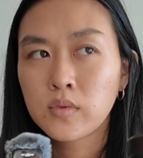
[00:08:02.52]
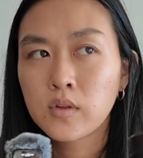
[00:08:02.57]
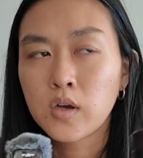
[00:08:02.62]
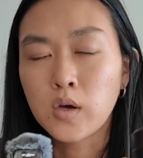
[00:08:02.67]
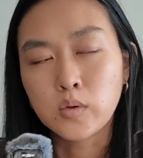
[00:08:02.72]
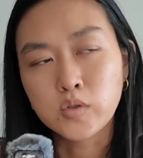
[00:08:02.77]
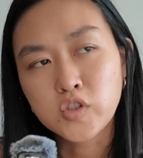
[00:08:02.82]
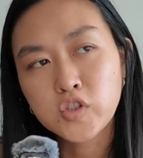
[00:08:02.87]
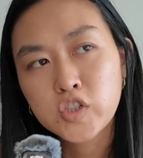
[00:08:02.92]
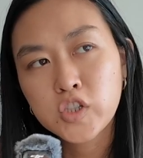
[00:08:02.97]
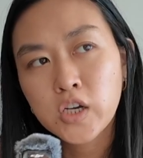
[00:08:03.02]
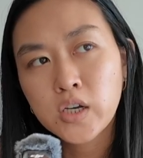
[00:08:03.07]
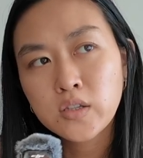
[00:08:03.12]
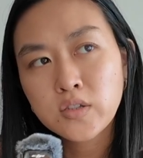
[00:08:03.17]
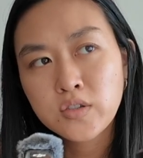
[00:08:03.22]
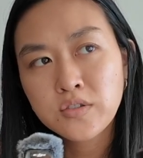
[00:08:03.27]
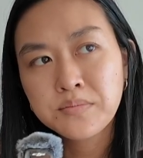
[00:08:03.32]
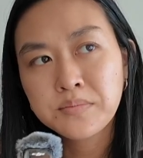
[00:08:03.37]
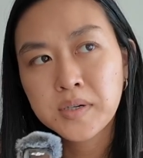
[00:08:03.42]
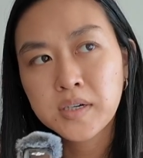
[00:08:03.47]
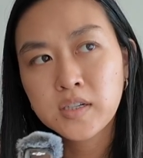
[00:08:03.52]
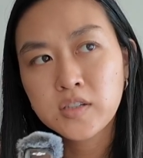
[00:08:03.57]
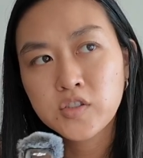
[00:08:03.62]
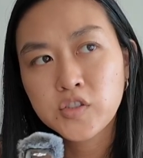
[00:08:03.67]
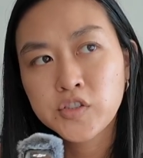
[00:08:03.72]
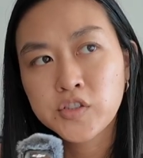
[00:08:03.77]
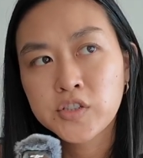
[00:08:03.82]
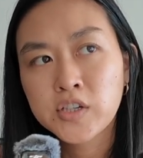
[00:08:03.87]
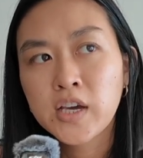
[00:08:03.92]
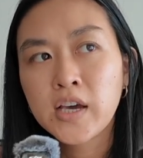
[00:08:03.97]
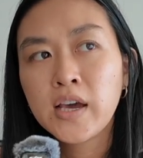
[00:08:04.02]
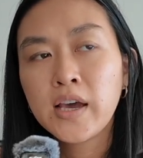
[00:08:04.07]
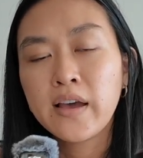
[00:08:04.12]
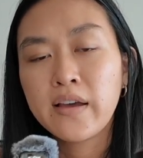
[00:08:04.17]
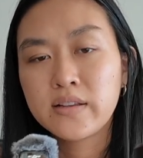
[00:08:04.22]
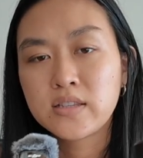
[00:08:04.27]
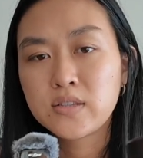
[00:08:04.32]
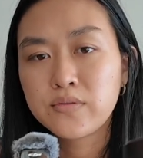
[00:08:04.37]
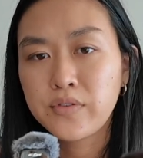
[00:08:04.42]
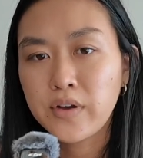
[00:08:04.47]
hojicha too much.
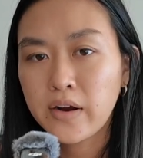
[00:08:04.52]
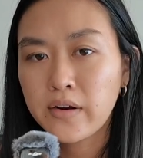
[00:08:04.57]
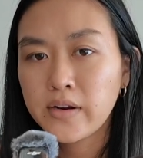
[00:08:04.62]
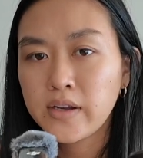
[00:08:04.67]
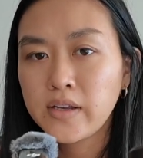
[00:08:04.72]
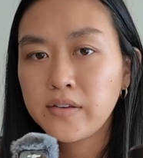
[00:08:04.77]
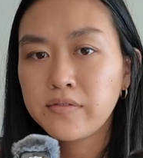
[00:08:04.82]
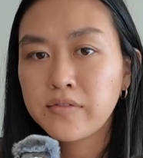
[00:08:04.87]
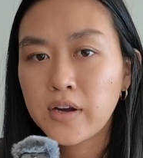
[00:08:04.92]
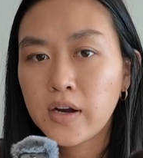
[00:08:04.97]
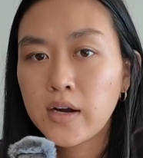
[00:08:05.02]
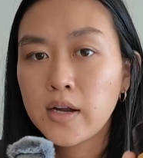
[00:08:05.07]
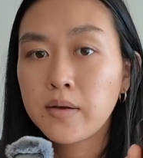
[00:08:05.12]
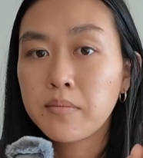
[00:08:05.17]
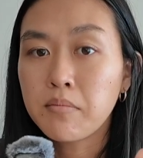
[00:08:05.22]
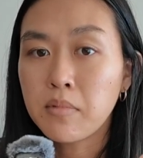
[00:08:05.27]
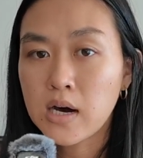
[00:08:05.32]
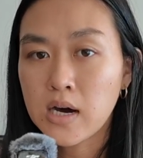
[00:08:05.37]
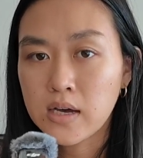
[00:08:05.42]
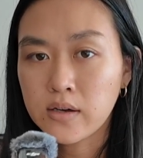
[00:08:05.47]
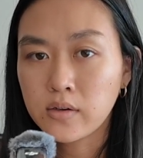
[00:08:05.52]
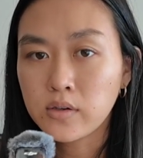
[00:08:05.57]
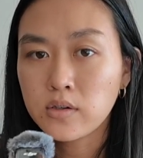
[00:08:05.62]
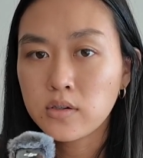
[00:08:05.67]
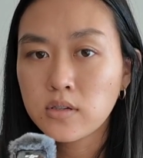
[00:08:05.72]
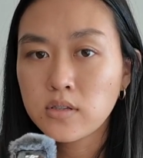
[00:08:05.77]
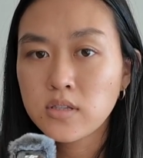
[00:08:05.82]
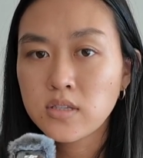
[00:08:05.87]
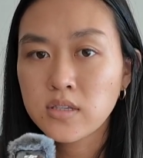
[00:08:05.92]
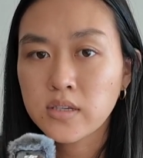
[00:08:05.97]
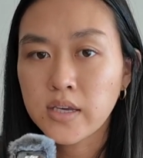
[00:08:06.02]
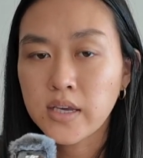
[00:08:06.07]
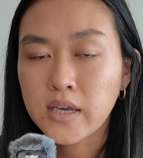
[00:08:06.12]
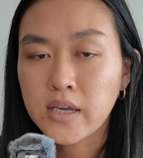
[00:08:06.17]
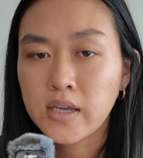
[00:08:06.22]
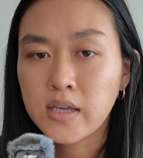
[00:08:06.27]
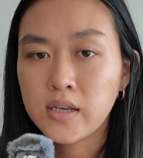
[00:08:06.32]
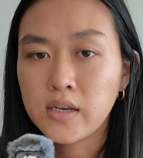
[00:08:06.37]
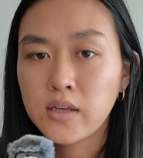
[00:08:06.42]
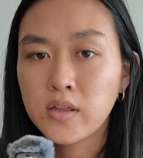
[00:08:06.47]
It's very very mild
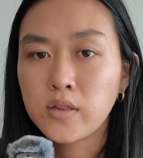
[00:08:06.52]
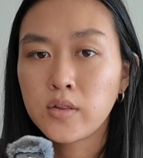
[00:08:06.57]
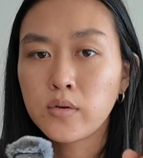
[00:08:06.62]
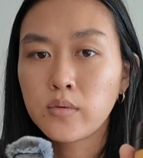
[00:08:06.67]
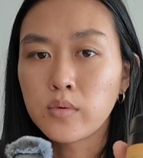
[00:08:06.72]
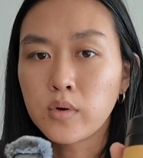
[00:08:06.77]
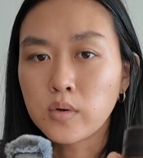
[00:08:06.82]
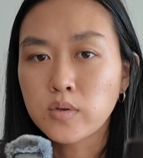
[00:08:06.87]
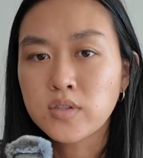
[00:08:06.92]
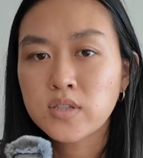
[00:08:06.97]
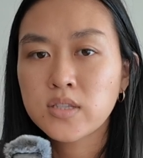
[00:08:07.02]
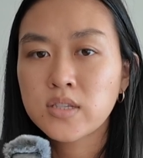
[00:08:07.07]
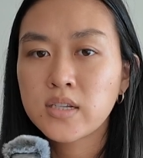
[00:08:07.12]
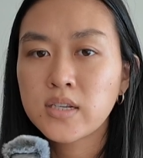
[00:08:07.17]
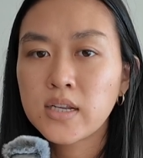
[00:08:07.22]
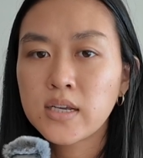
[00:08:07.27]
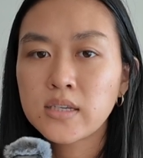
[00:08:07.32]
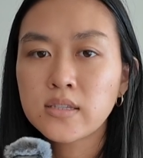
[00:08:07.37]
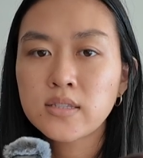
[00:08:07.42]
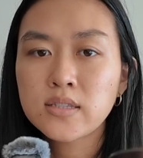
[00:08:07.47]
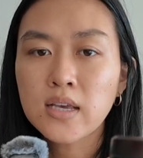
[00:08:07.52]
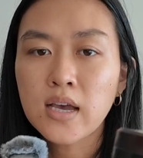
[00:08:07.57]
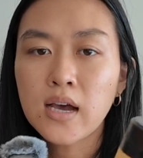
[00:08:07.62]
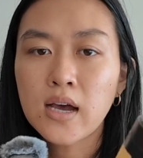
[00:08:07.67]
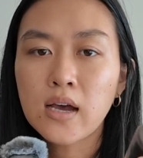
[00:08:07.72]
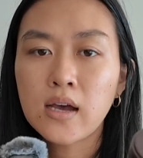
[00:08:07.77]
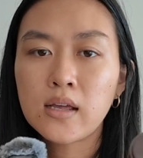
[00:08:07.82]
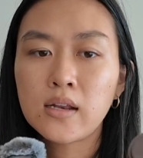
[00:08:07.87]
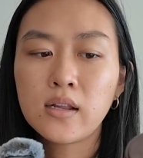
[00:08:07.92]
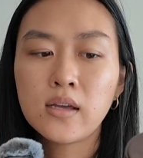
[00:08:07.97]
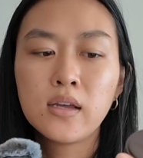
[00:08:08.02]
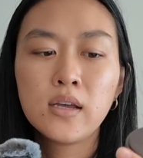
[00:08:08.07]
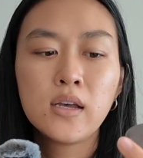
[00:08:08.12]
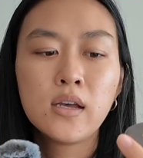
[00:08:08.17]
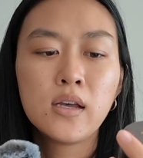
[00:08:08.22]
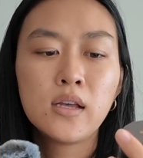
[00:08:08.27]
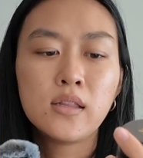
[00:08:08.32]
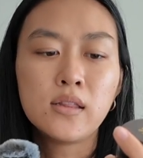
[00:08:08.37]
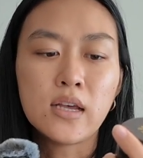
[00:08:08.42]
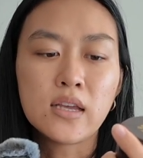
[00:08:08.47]
in the roastedness and
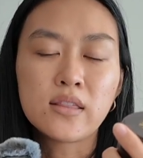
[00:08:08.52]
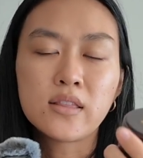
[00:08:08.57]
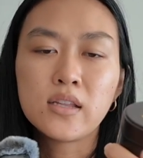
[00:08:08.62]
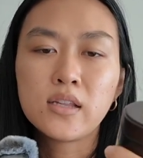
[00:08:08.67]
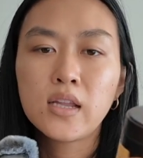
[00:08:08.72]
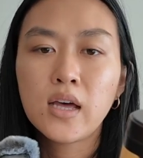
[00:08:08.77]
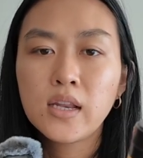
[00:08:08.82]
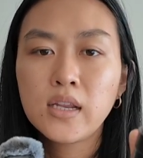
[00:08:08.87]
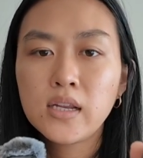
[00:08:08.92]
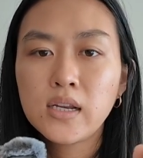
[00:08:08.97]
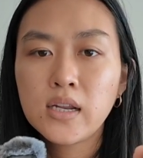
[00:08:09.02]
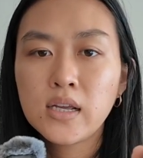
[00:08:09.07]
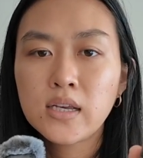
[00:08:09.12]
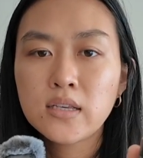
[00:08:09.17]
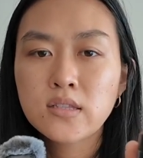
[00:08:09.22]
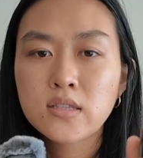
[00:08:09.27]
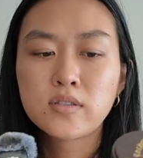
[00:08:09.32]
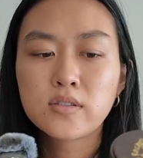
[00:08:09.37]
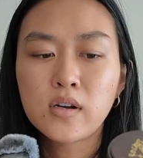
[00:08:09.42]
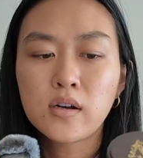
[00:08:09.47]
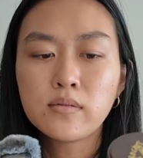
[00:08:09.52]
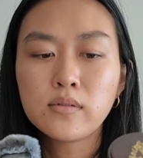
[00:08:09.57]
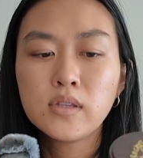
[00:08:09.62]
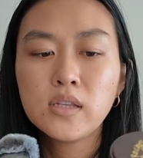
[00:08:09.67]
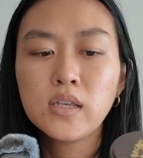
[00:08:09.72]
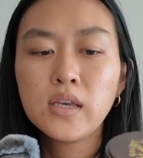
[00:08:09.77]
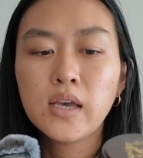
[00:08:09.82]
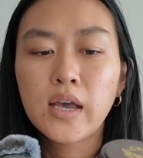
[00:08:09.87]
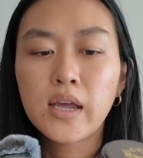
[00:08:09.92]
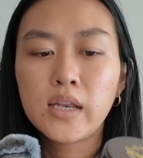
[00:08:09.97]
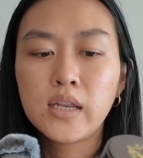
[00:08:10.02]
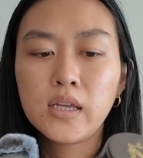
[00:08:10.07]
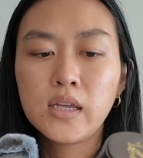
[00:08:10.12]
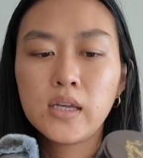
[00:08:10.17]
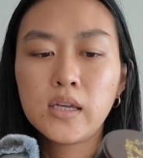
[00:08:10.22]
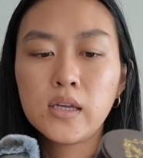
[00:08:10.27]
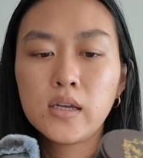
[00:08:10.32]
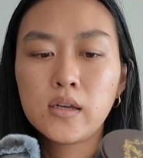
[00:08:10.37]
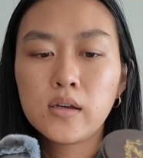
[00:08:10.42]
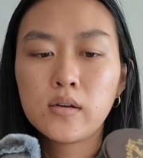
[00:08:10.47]
like the nuttiness. Not really
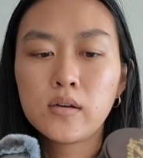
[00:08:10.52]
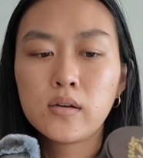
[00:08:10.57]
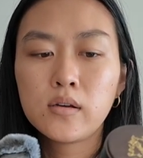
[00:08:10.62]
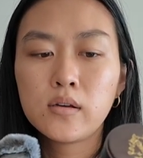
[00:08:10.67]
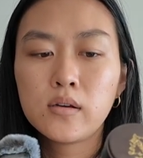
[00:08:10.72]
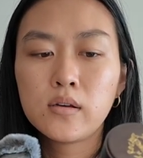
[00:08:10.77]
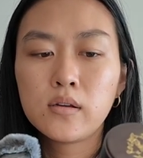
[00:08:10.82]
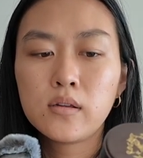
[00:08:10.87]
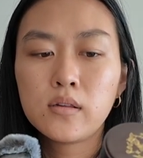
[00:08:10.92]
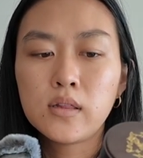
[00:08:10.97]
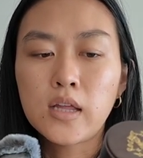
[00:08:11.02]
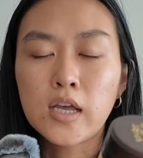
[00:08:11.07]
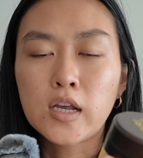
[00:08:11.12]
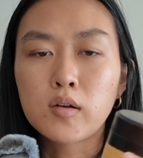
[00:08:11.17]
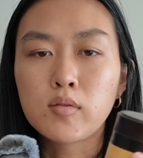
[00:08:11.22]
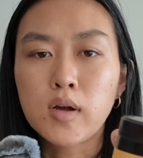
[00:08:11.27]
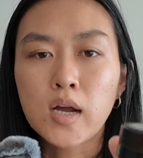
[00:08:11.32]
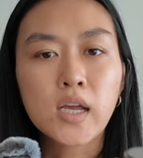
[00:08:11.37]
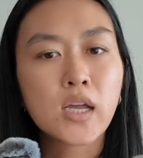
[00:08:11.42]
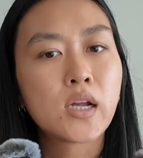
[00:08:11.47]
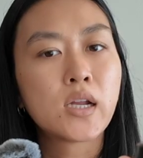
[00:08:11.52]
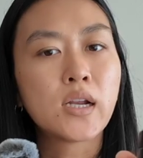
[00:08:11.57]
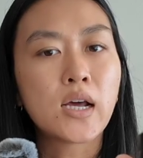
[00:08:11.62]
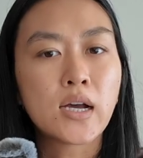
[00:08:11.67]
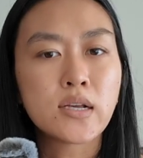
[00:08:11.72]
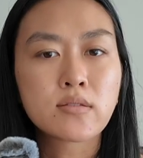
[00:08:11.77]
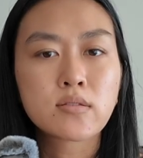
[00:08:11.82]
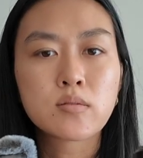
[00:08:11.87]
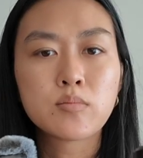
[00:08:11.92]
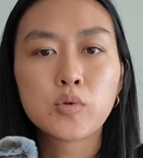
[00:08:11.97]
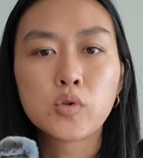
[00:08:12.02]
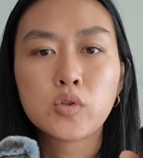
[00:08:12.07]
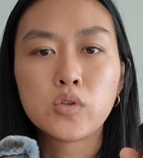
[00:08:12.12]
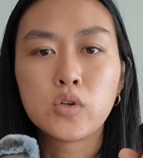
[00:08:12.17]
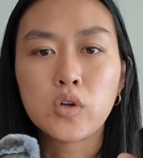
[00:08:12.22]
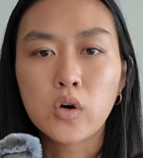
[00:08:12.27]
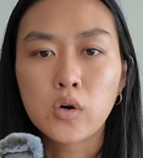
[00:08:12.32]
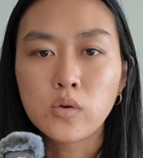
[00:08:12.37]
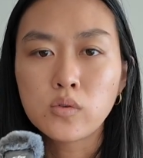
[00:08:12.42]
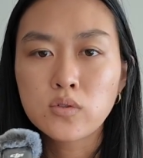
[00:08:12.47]
any like recognizable
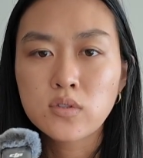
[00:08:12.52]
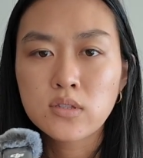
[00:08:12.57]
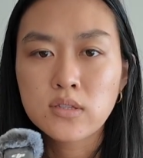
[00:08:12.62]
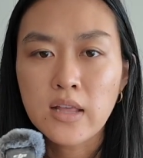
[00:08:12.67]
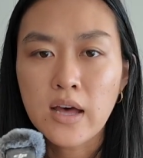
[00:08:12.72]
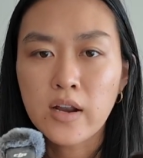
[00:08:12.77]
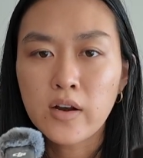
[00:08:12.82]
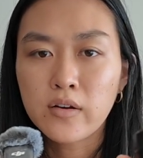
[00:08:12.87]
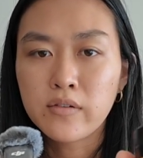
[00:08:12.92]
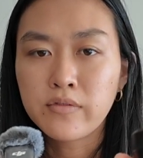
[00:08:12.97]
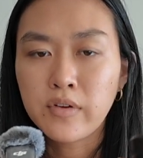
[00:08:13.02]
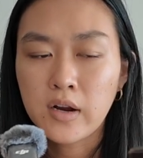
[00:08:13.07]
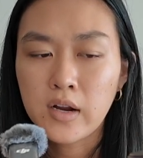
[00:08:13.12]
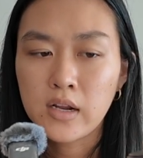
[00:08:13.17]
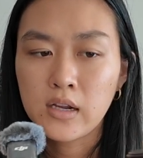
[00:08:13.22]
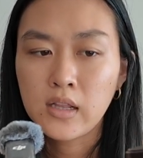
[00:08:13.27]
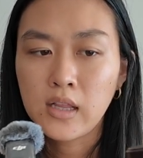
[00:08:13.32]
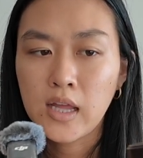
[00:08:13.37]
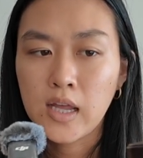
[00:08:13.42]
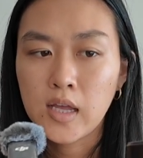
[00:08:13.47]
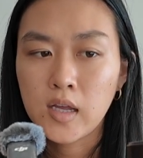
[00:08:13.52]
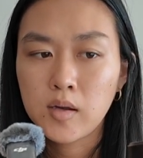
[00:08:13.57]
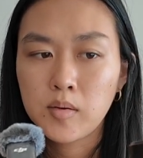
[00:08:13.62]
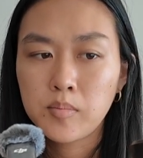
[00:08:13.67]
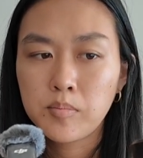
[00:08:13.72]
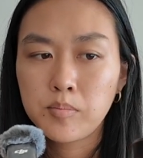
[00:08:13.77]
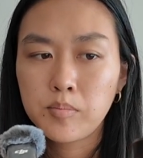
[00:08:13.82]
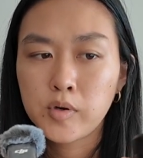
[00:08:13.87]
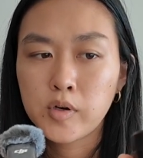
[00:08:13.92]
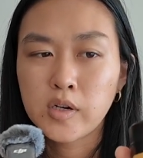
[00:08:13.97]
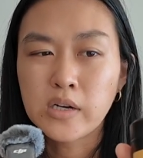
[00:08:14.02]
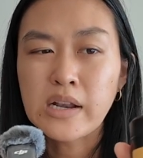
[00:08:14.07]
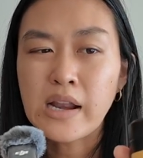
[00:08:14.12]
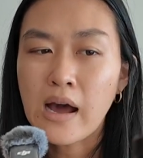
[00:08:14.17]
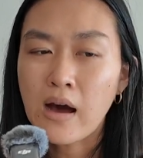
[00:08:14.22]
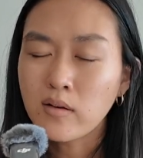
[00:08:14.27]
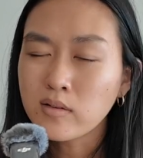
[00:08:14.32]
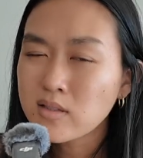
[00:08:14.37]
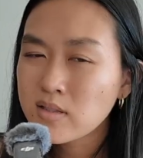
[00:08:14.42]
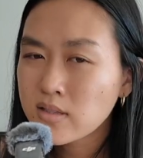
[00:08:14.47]
notes that are very like
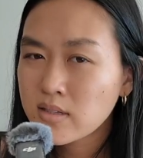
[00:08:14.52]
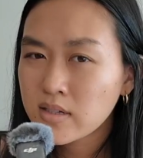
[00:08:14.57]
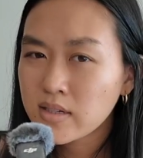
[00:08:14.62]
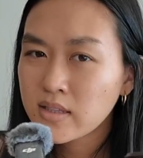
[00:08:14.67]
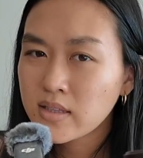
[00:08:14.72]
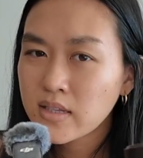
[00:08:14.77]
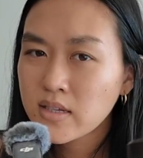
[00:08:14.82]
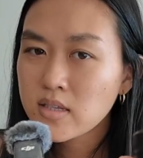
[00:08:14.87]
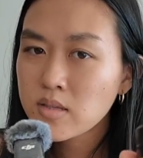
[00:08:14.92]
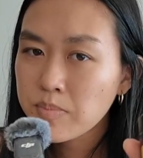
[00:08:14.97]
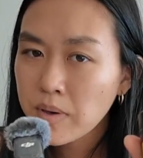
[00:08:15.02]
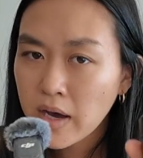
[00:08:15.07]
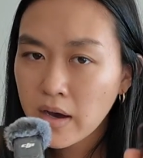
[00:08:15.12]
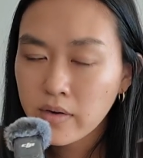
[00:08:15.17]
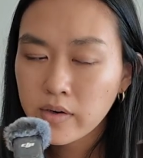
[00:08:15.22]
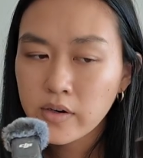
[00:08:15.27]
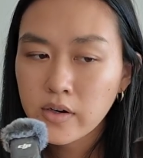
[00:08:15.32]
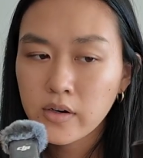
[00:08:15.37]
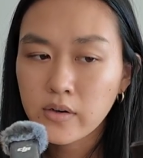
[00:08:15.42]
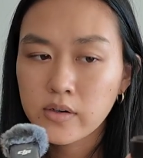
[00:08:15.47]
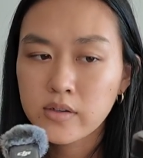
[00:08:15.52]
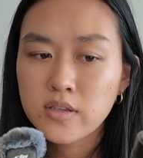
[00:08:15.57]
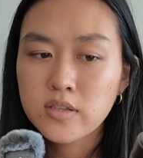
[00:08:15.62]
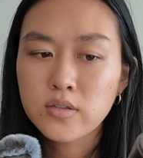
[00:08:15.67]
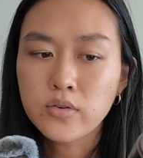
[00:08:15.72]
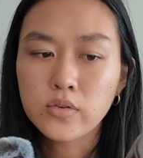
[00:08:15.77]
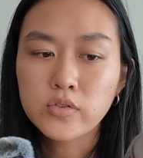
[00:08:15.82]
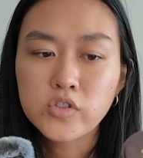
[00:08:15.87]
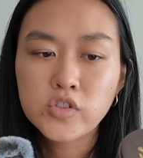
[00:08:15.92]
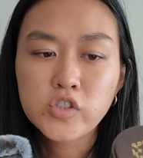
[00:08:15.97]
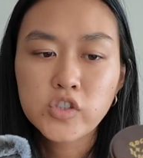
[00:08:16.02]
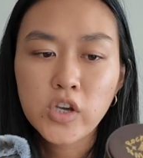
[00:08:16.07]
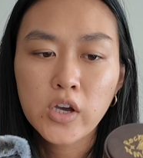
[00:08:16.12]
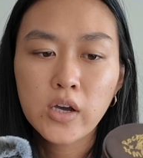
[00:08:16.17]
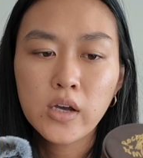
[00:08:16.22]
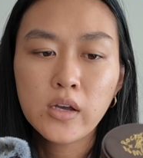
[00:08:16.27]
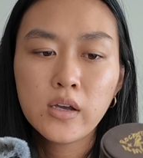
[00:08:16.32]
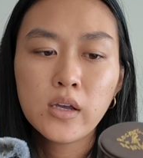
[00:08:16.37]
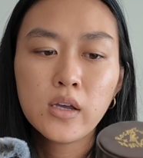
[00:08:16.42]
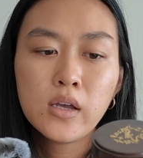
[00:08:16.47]
pronounced in this powder or this
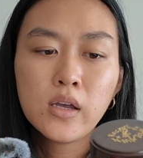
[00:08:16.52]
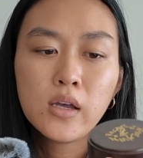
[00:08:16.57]
hojicha.